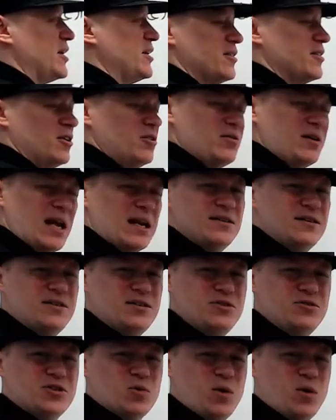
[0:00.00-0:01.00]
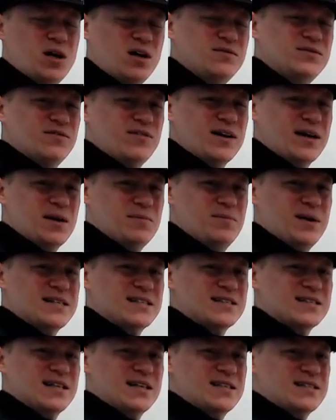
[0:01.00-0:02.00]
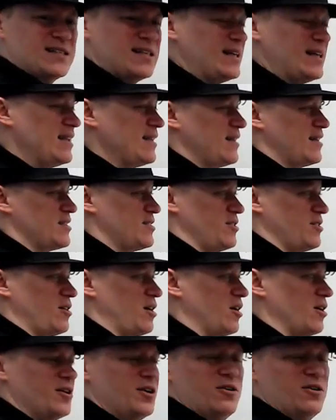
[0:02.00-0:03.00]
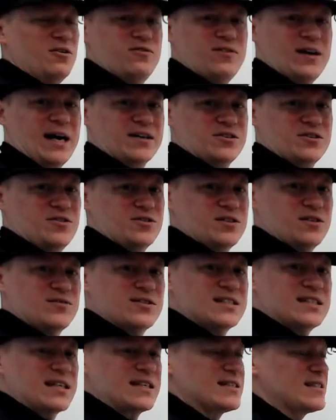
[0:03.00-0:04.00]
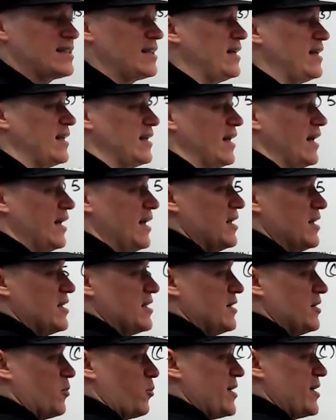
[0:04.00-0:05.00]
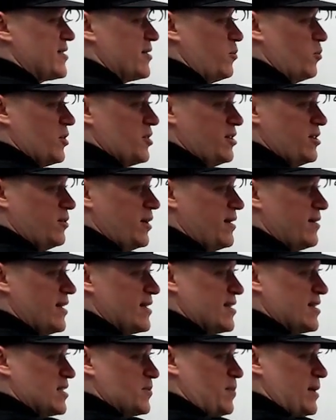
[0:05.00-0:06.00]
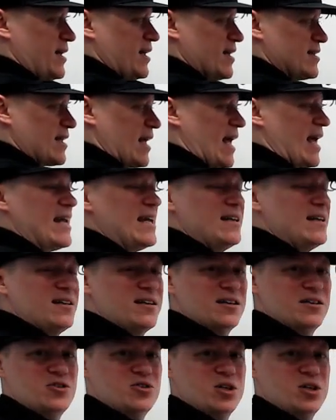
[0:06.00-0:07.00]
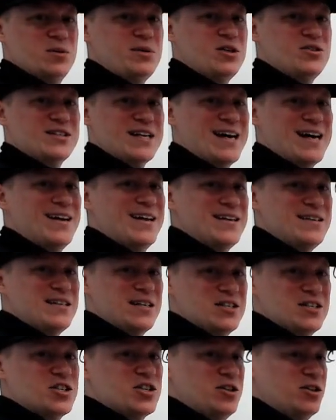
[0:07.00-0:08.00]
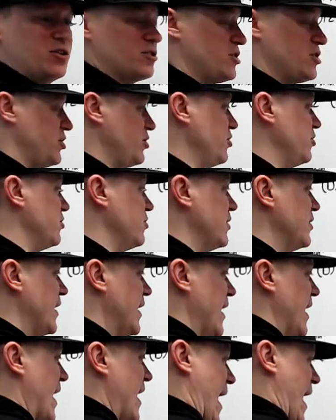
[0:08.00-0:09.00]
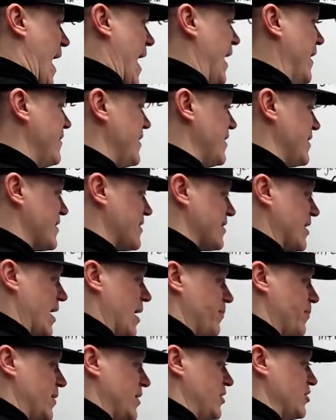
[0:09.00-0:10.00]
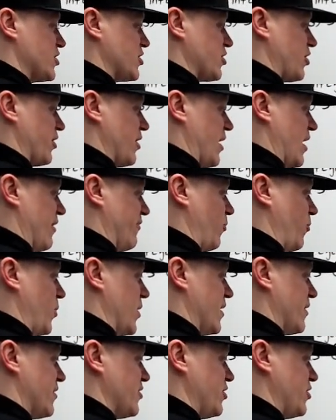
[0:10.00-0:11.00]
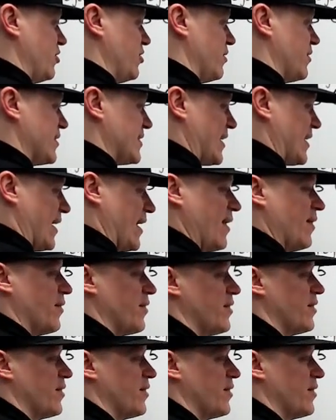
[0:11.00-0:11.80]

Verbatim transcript: You don't need to do 12 divided by 16 because there are no factors of 16. The reason we're doing this is because 8 contributes an additional 2. Add this up and you start off with 2 to the 10th.